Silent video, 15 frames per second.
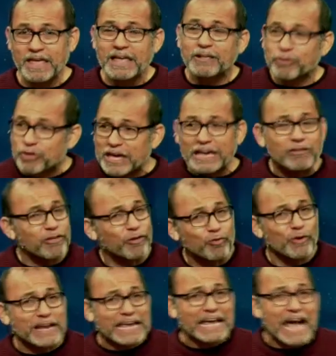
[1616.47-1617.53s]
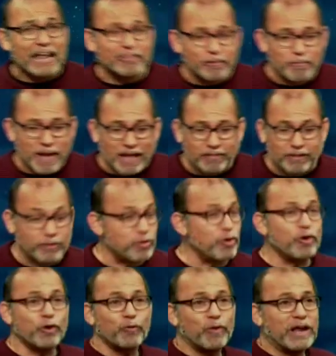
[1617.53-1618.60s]
Jesus, when he got the message, you
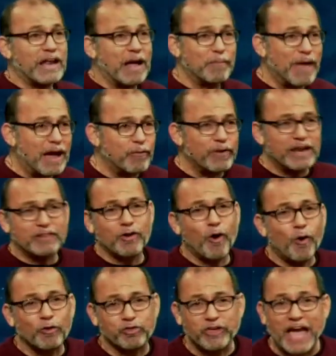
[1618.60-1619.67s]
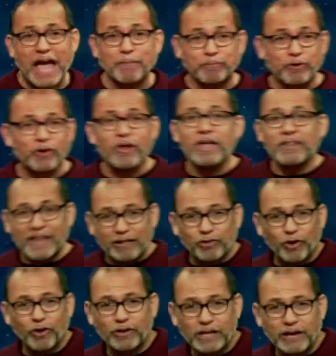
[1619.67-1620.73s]
can read, I'm not reading the whole chapter, that's
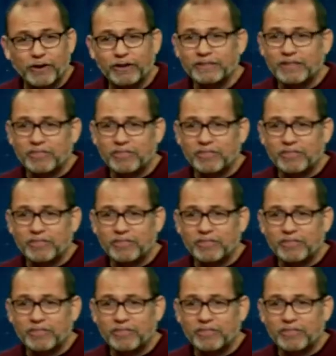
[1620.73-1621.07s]
earlier in the